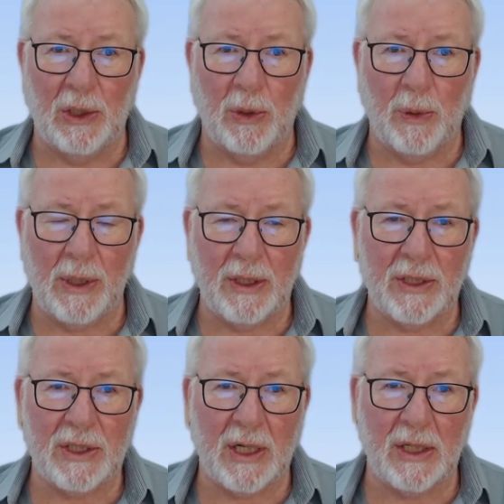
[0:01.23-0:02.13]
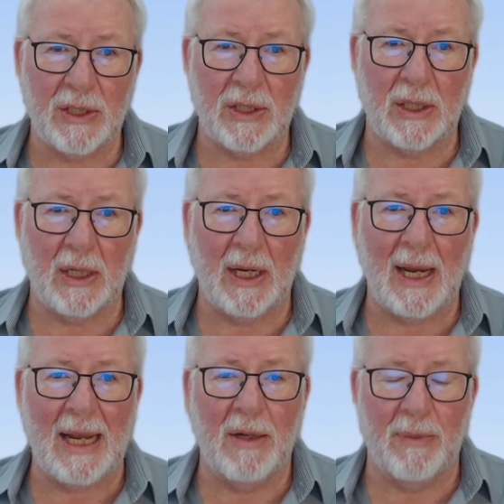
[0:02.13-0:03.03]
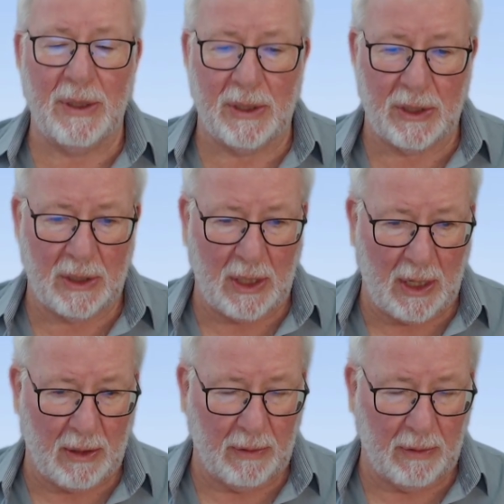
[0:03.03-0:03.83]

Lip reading: We're going to discuss elements now.